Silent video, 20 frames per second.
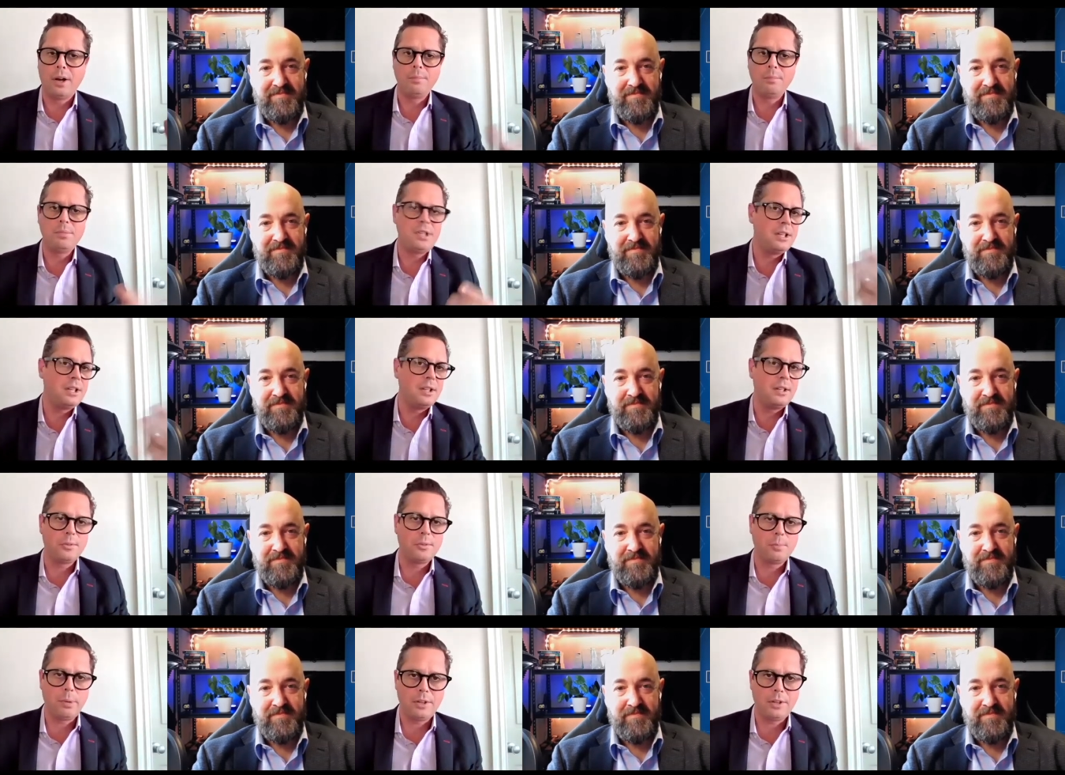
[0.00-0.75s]
Speaker 1: ten
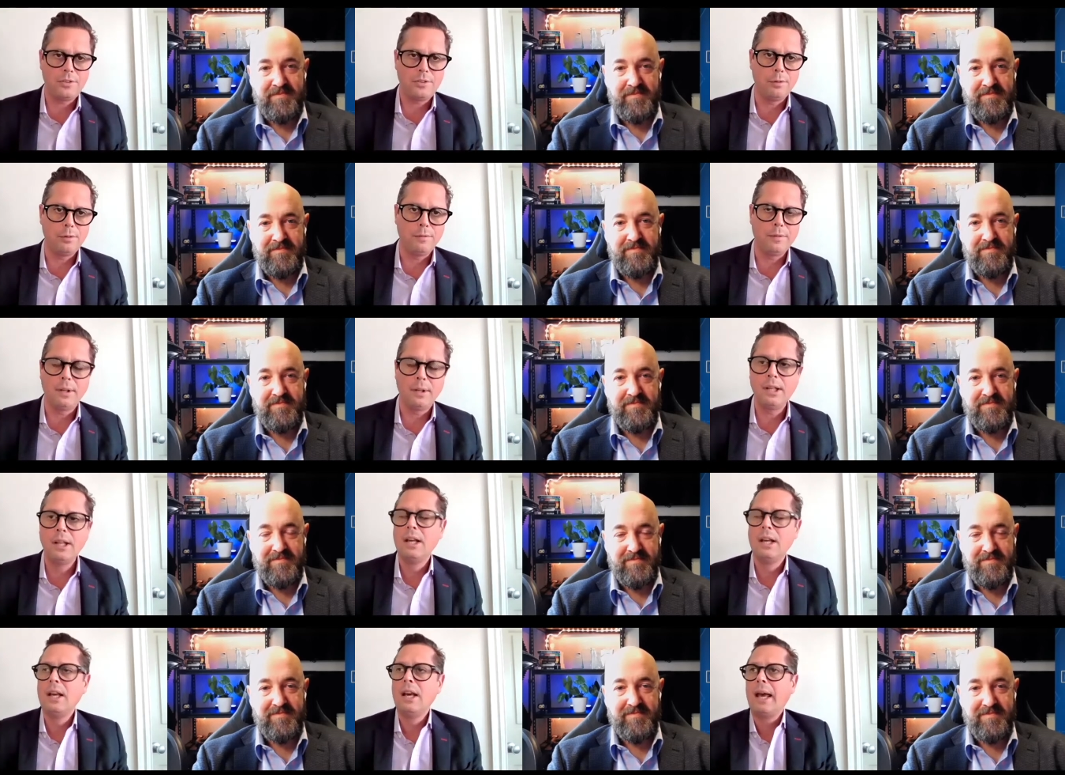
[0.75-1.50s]
years plus, hopefully.
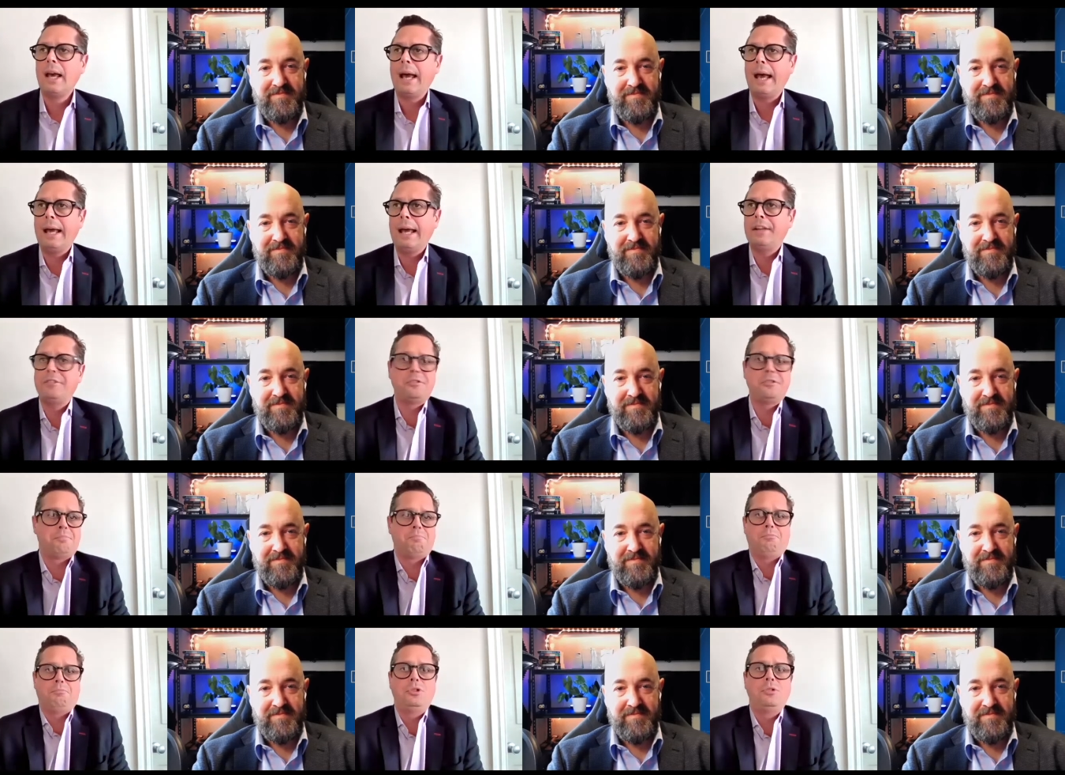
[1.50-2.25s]
And
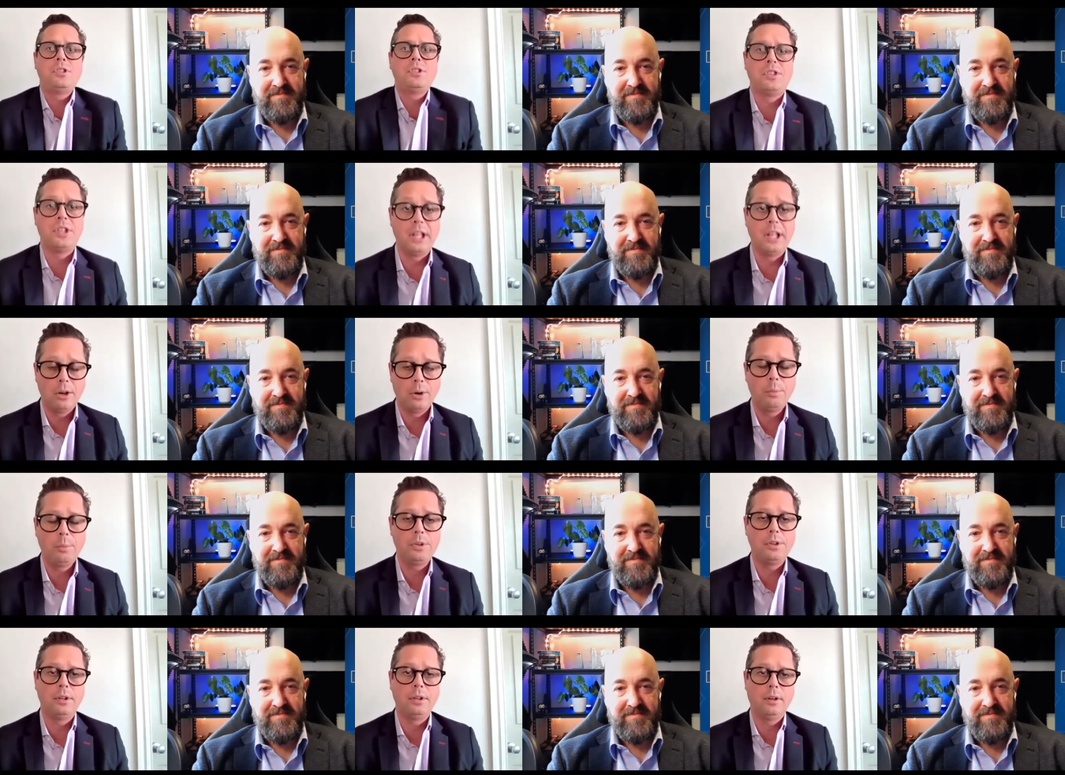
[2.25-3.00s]
you just get on
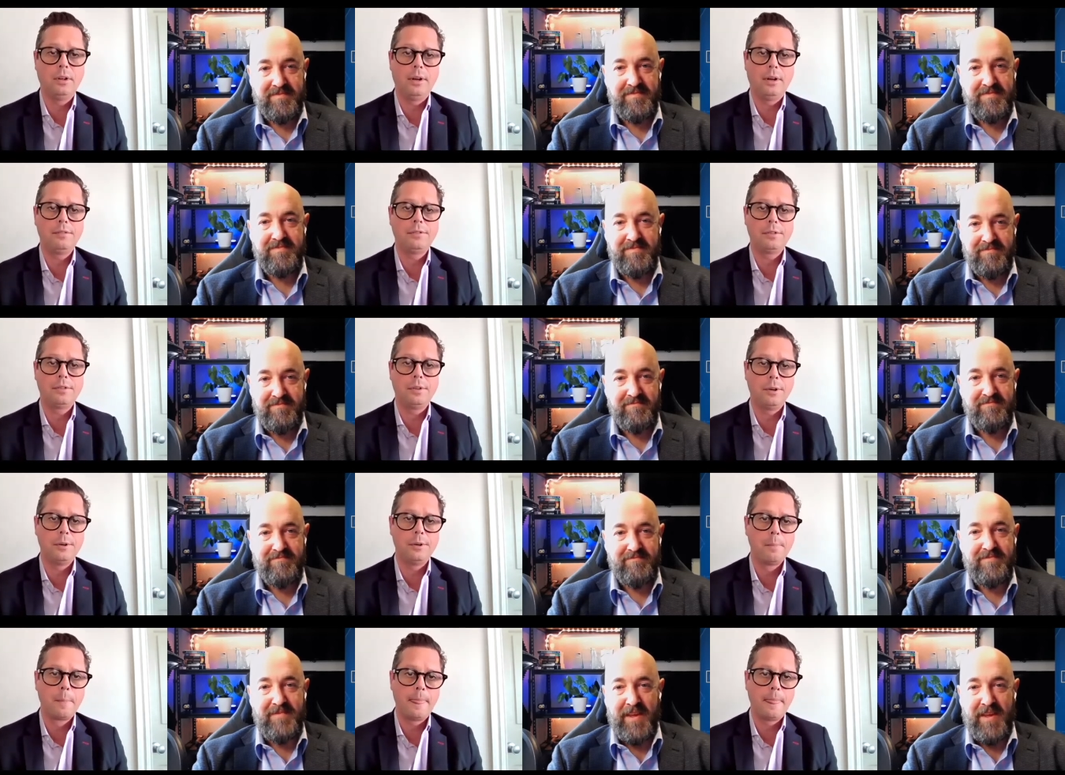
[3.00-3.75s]
with your life.
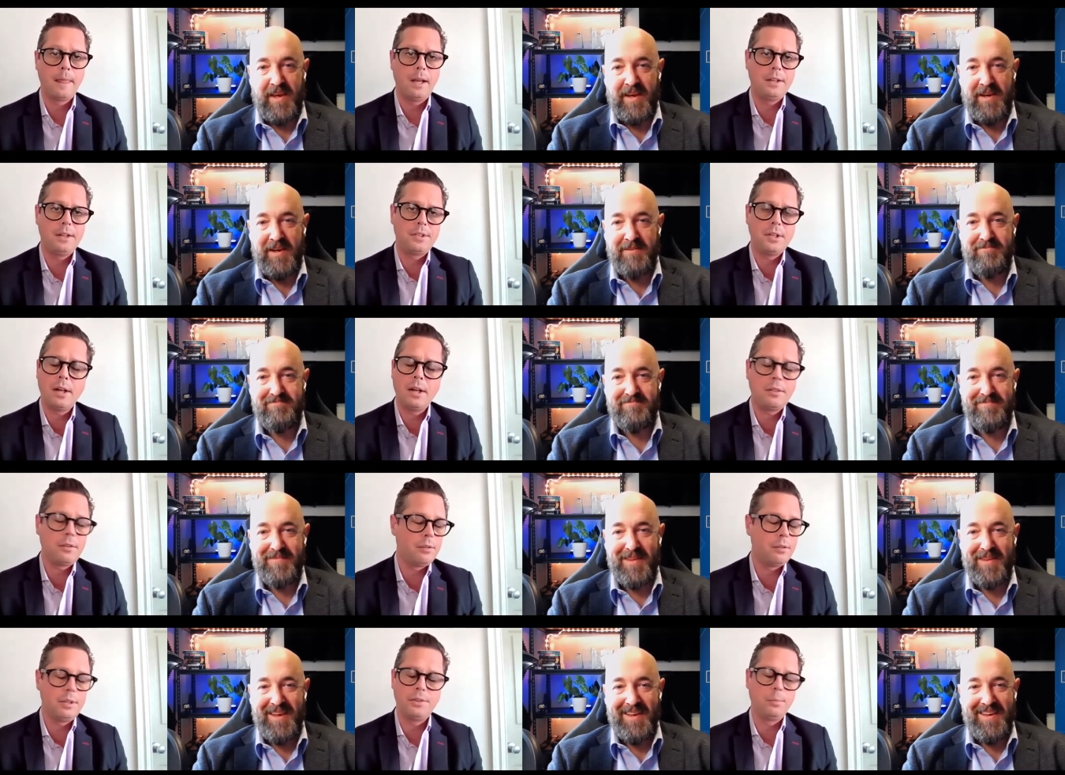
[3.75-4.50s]
So yeah. it's
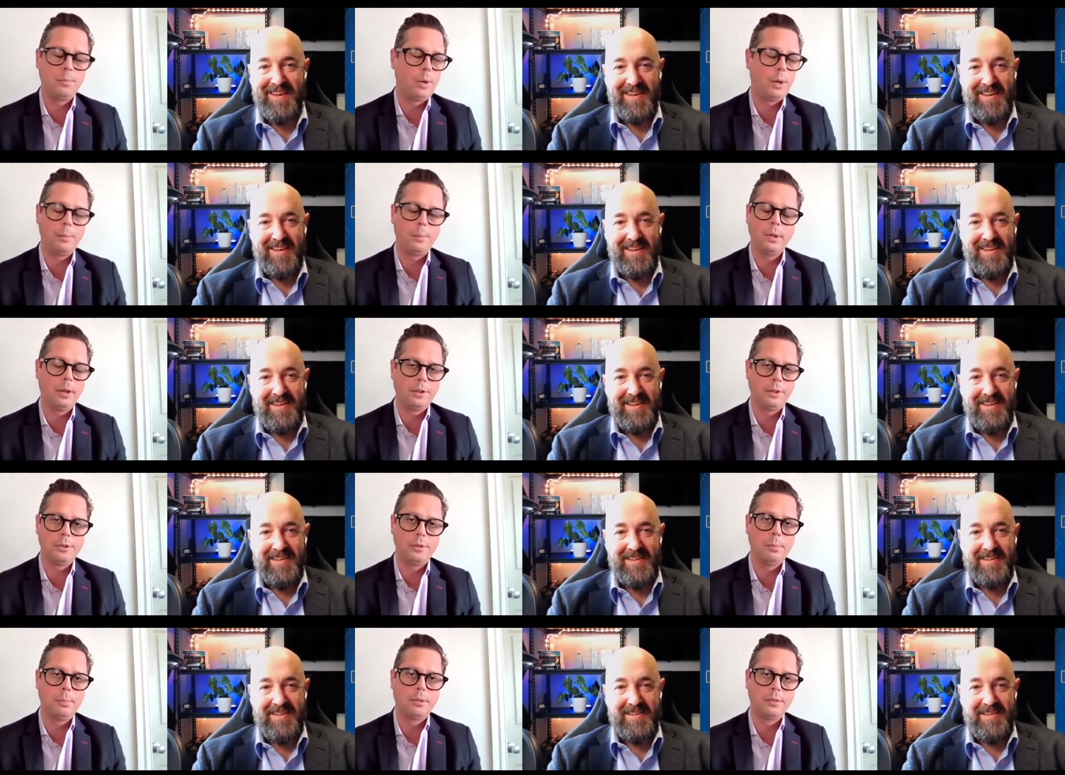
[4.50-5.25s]
another reason why we like
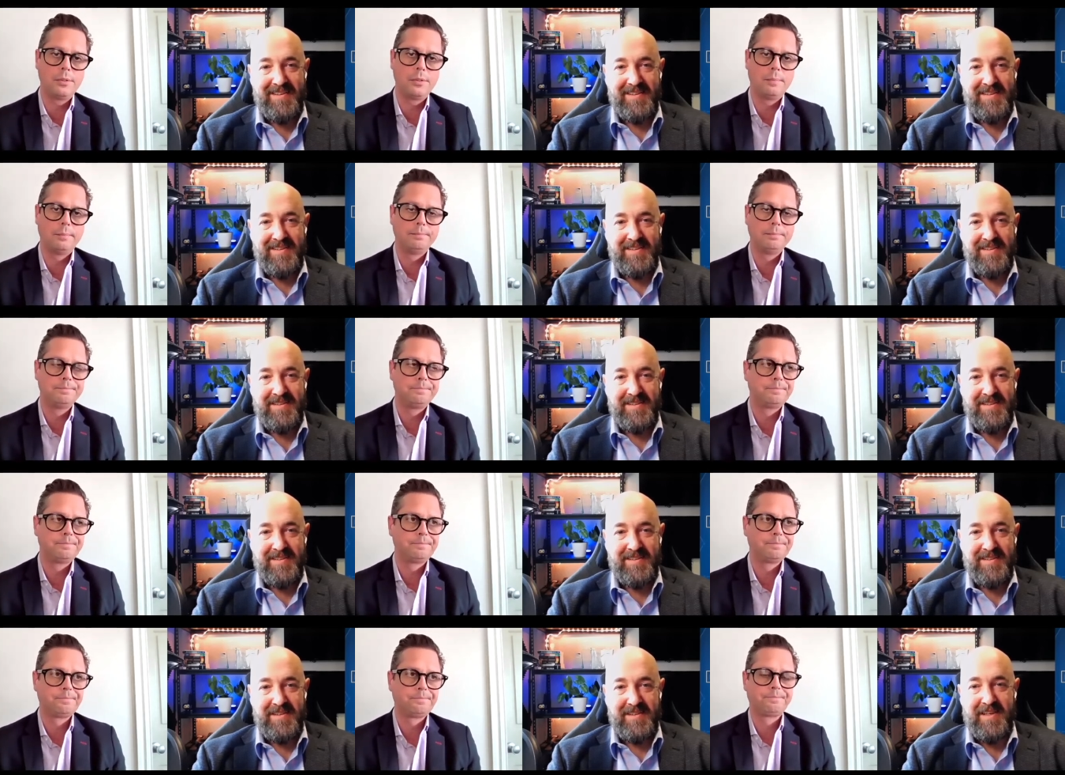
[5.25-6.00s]
new builds.
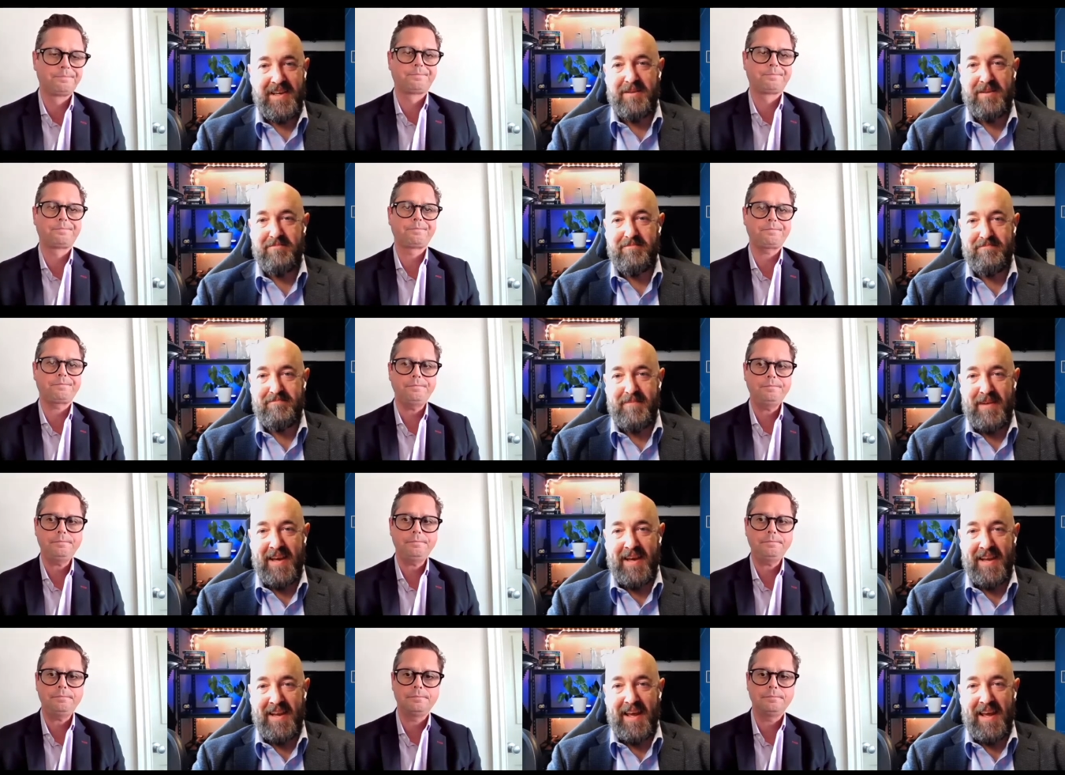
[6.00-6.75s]
Speaker 2: Yeah,
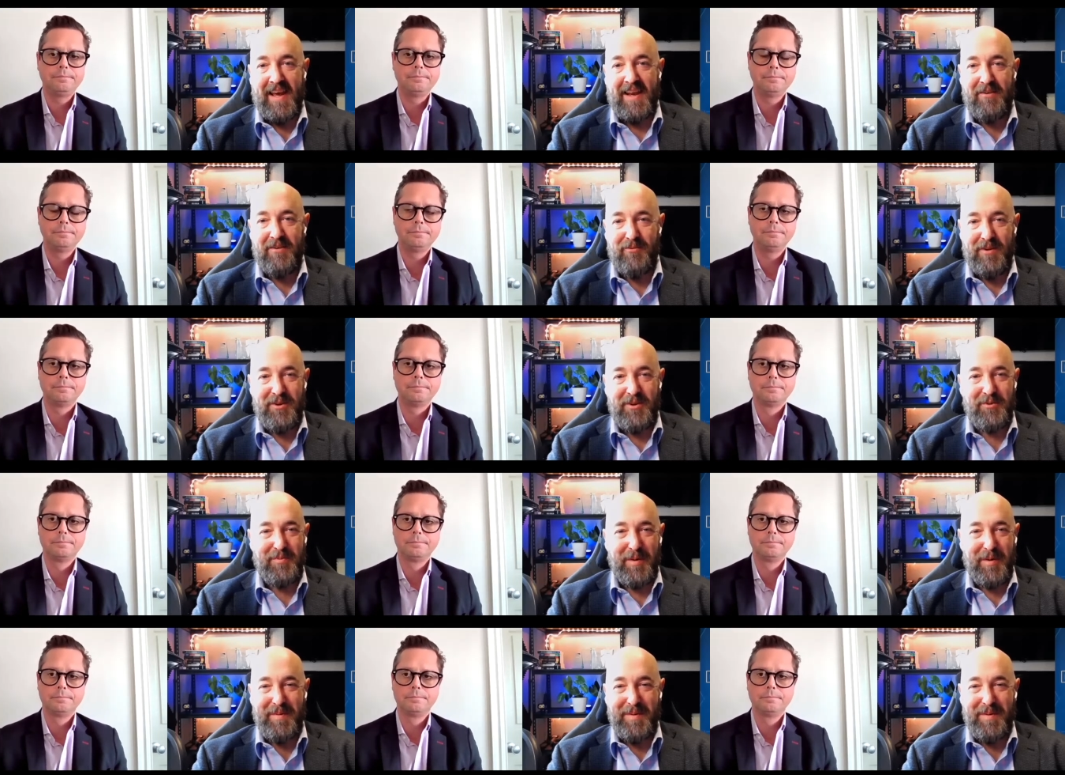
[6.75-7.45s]
and and rental property